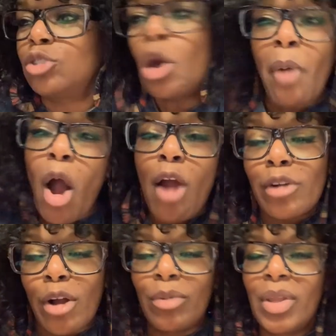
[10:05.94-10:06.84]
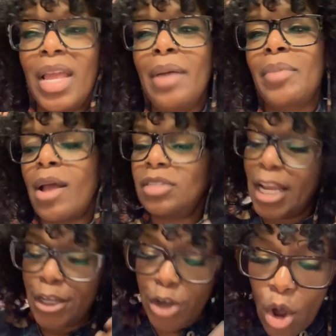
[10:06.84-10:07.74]
tomorrow, but I was
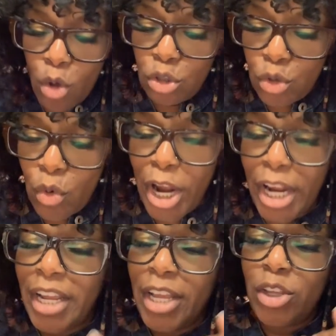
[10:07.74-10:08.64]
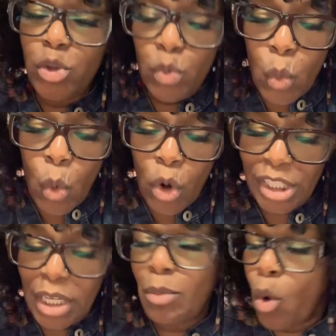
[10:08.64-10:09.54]
like, no, Joy, you
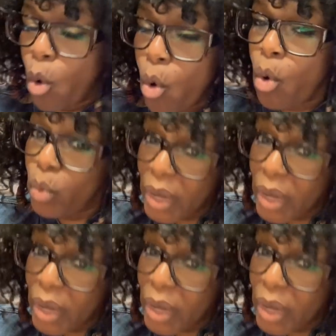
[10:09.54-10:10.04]
warned him all